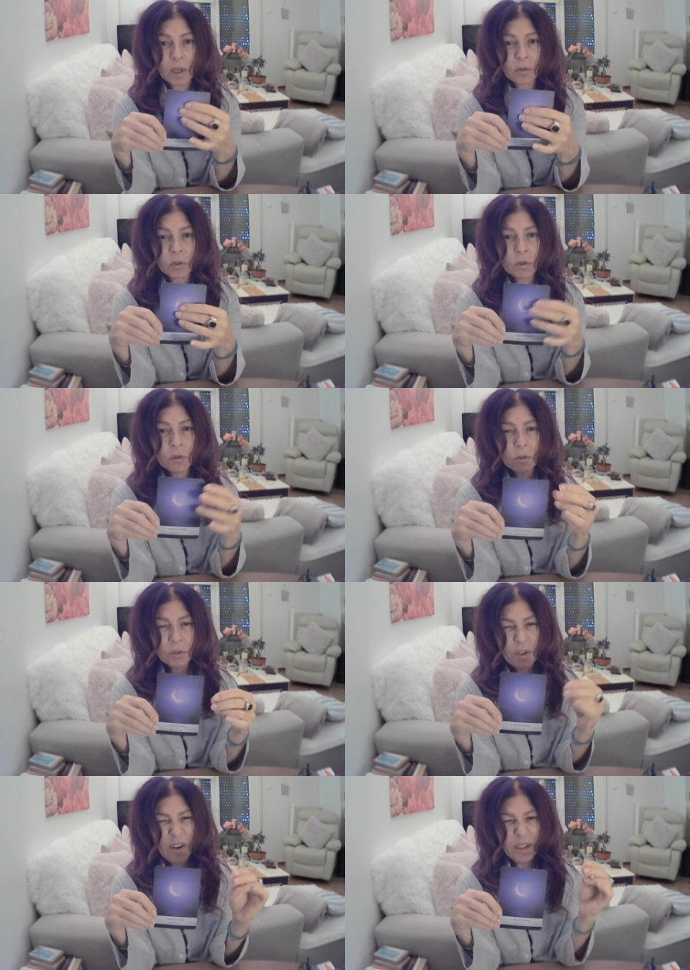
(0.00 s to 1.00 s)
around you. You're
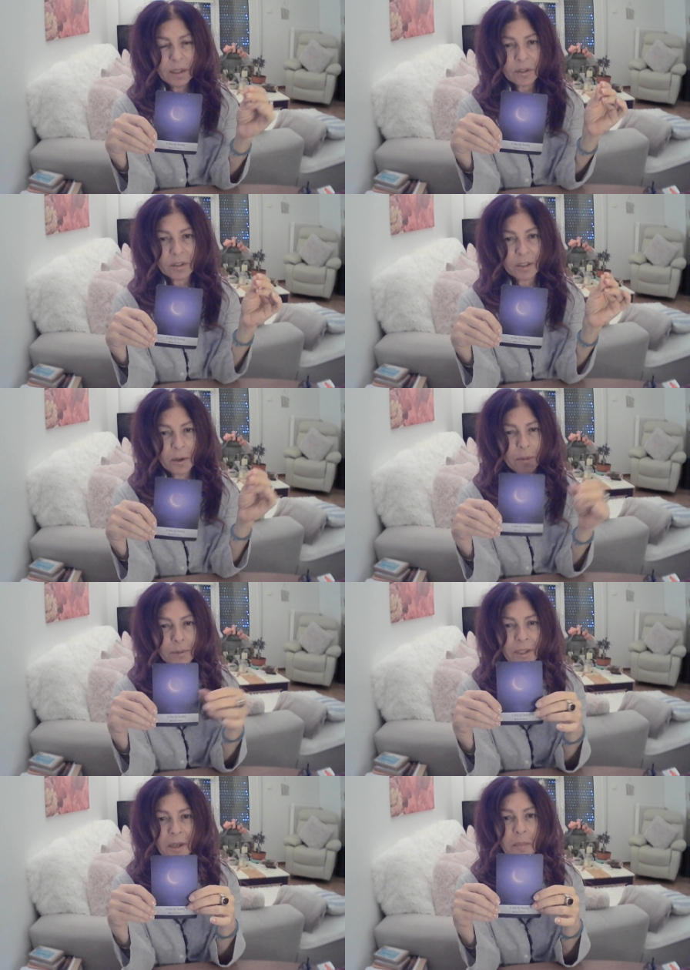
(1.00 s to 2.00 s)
starting to
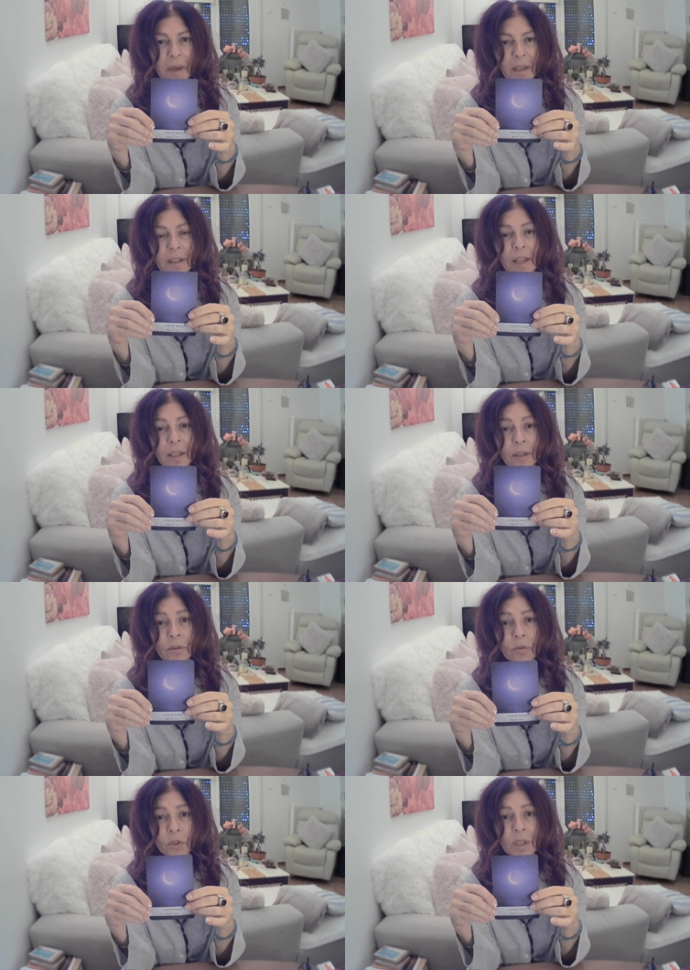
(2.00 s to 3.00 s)
slowly come out of that
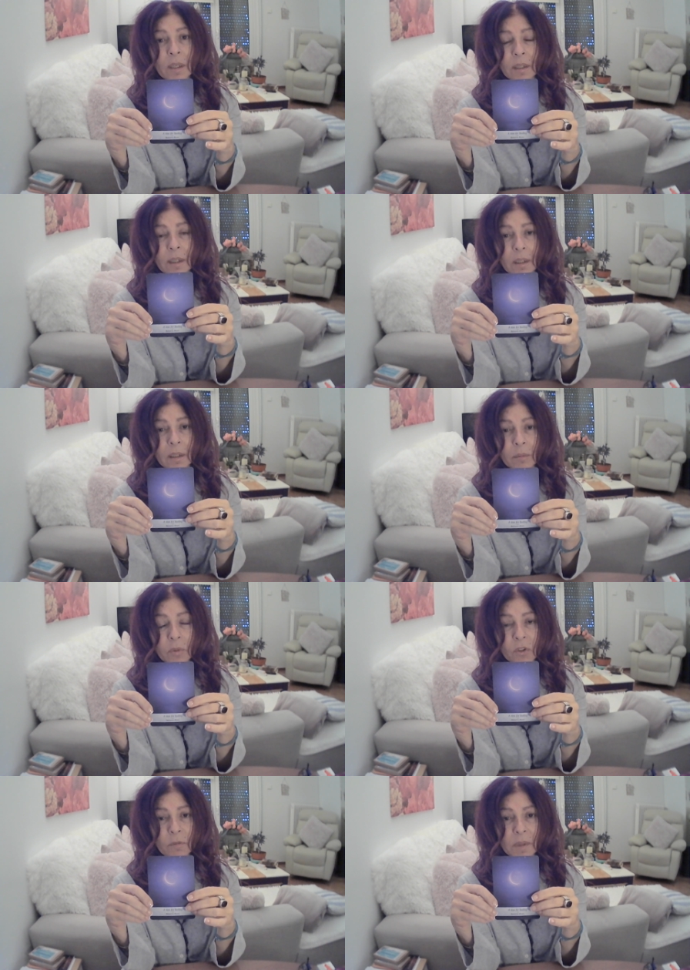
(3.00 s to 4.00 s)
energy.
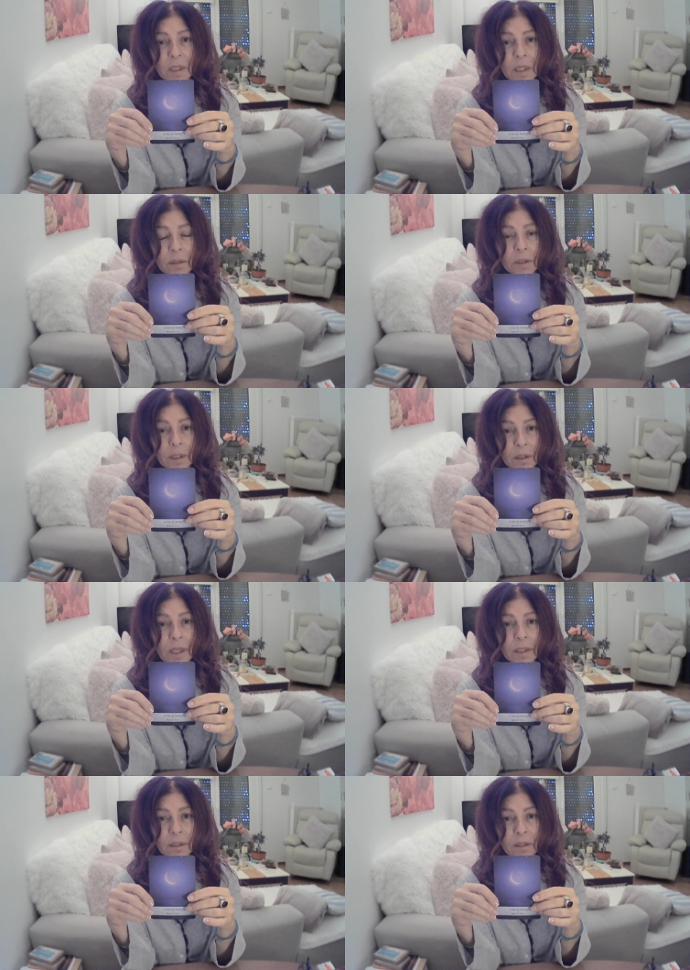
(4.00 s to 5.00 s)
But you've been healing a
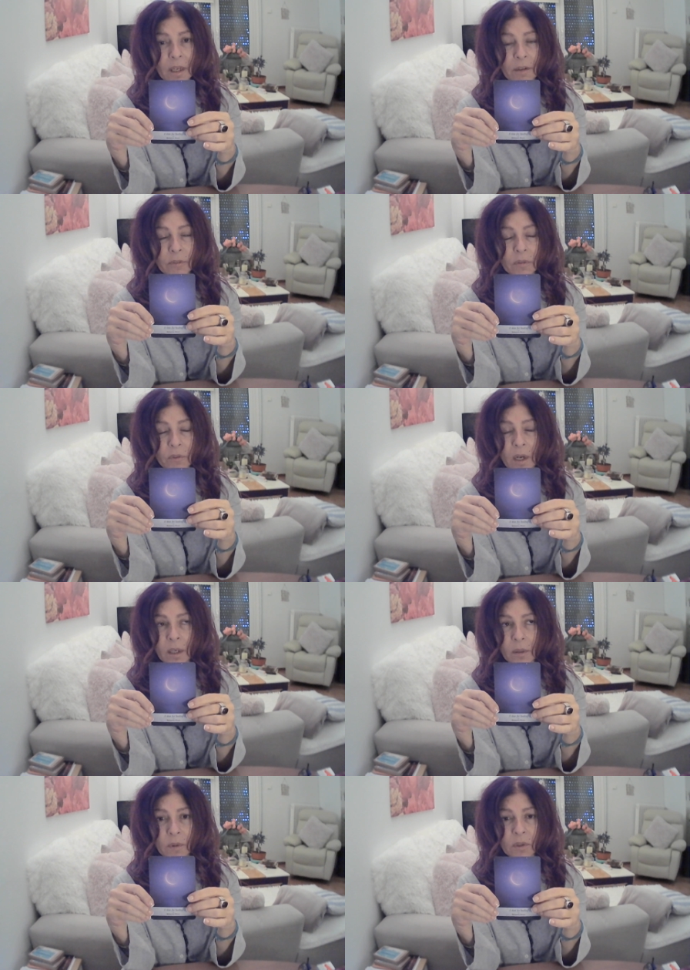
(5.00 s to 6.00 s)
lot of stuff. You've
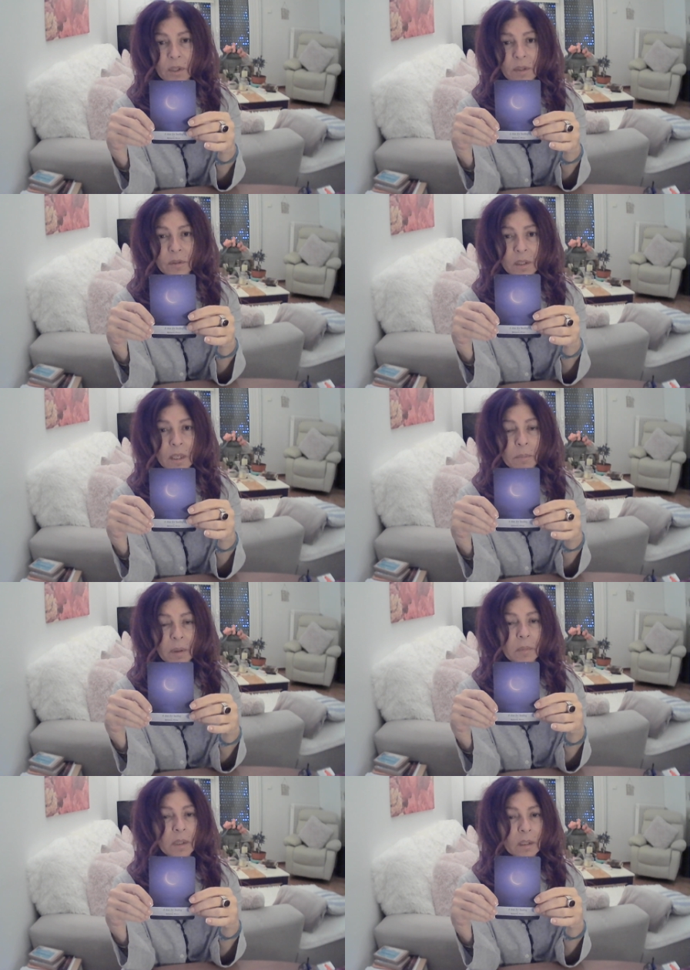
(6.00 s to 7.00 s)
gone within deep,
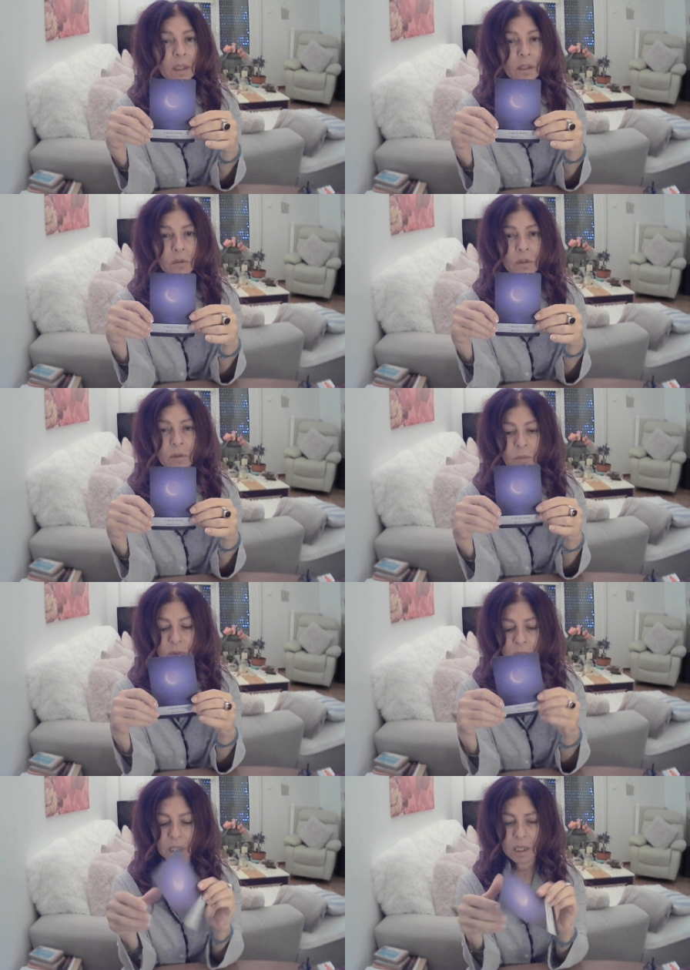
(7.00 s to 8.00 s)
I mean, like to
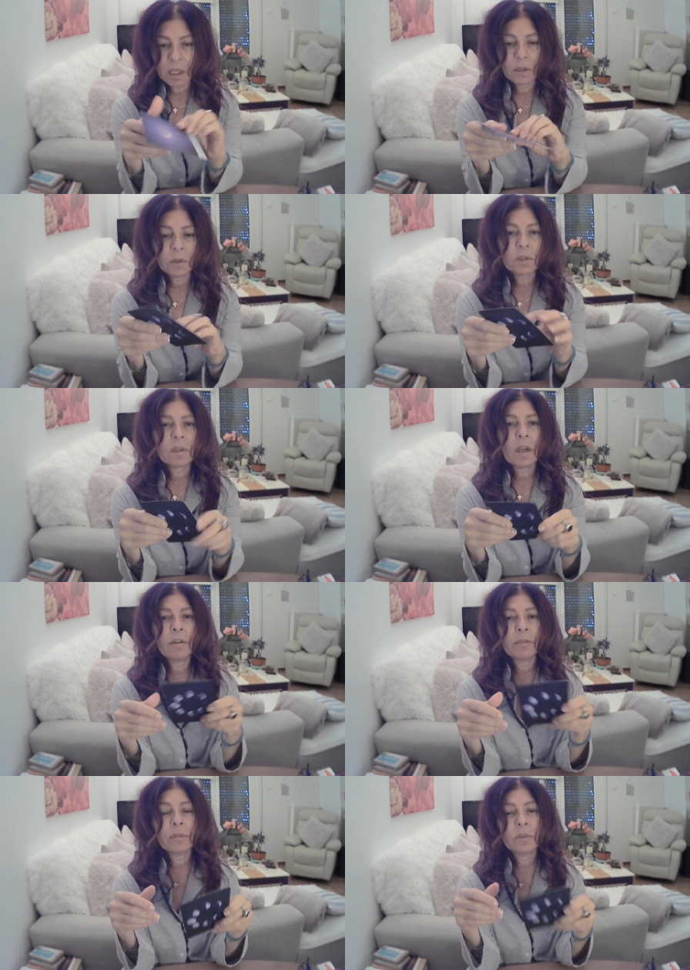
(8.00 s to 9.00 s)
really heal
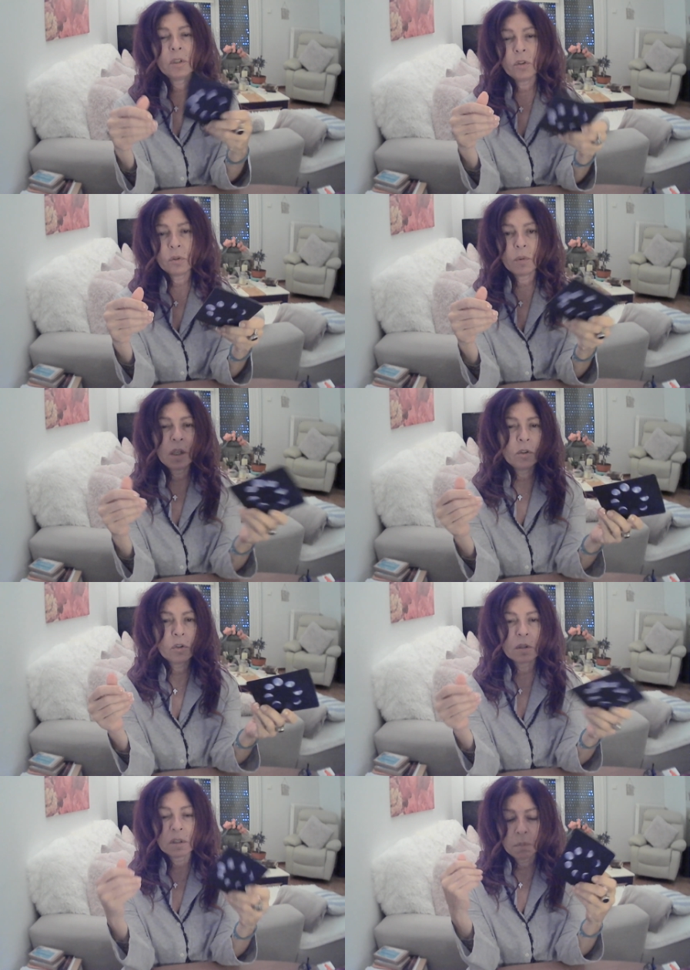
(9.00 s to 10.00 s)
stuff,
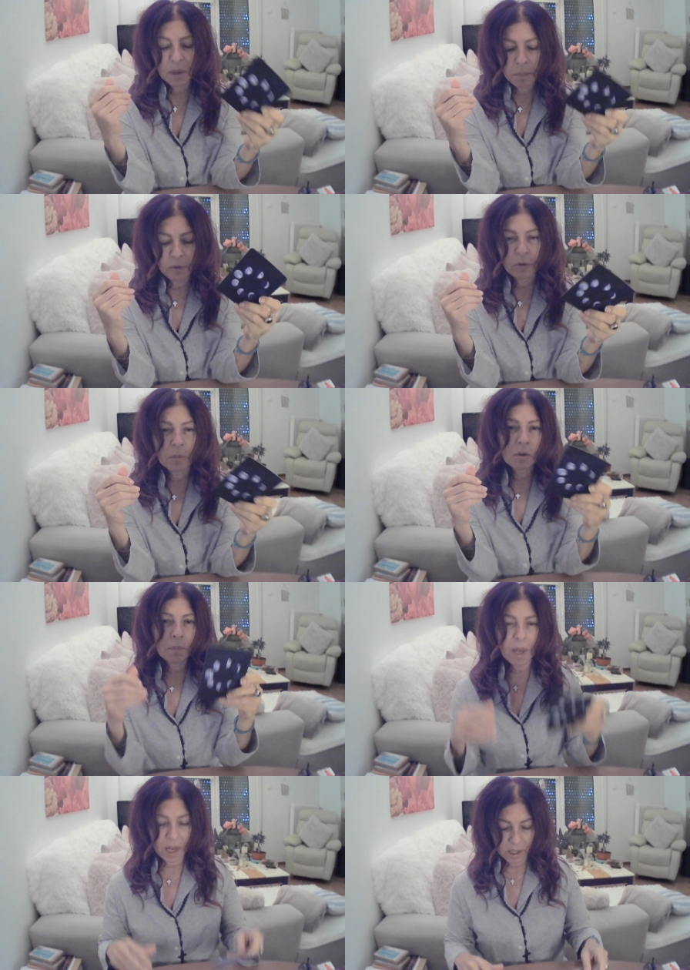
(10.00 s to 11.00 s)
situations, people from your
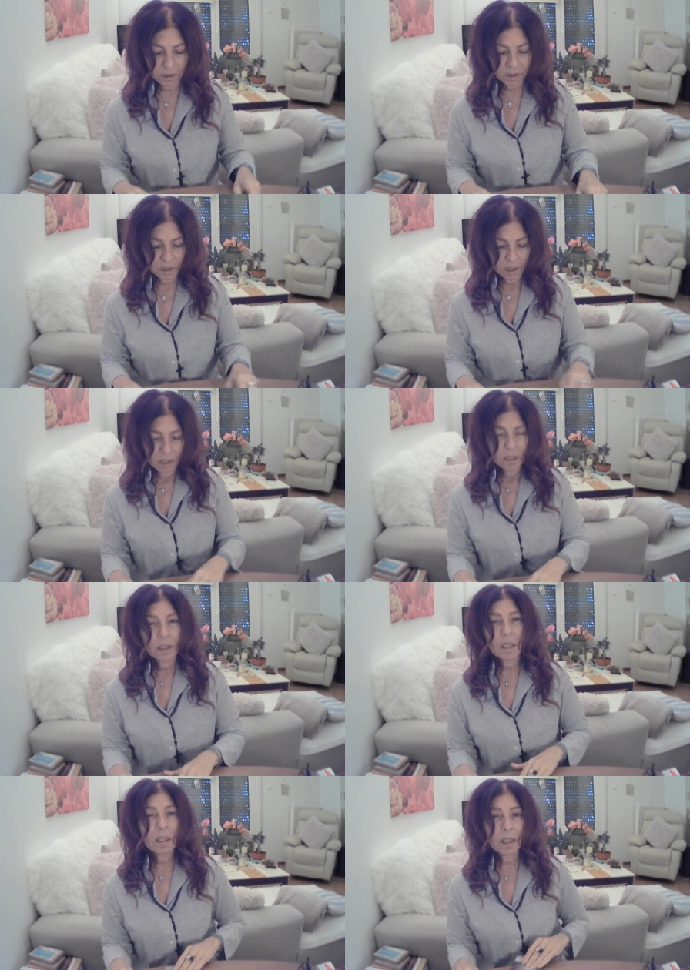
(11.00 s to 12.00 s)
past,
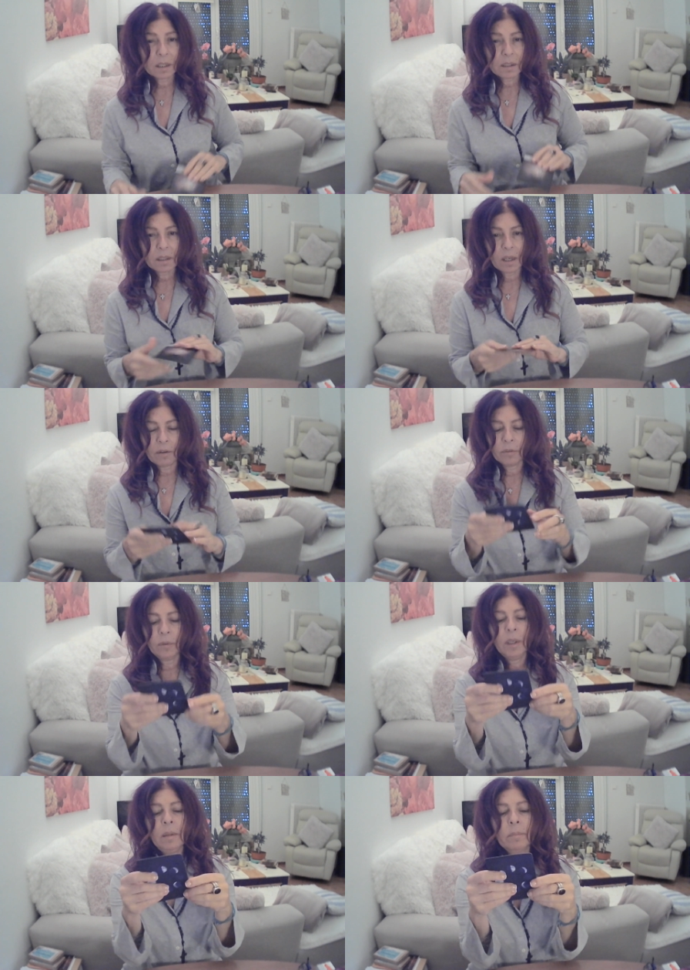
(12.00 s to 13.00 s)
that kind of stuff,
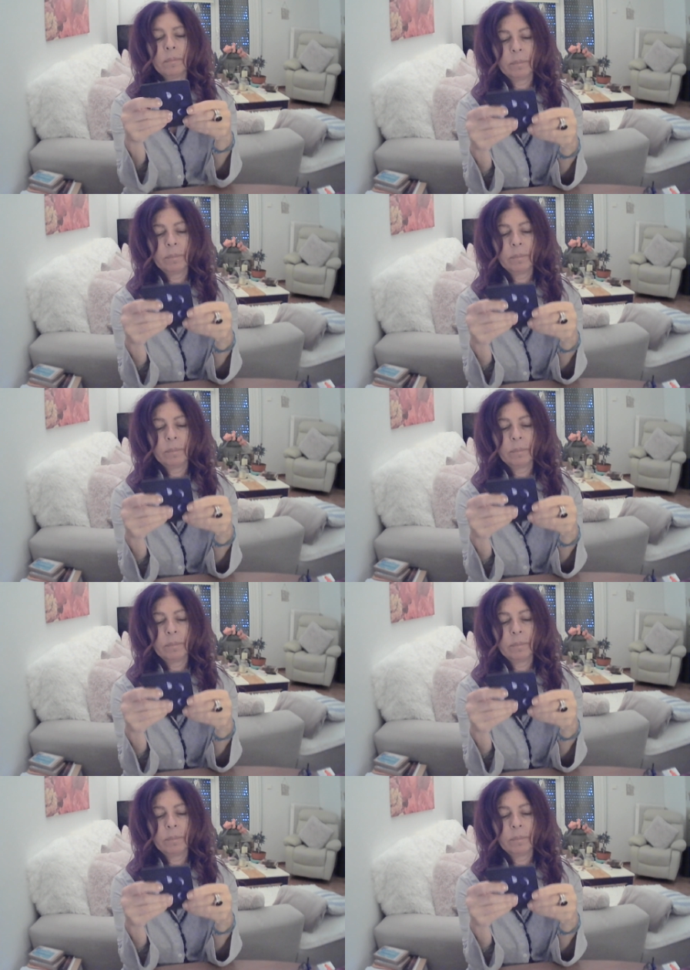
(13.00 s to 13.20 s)
right?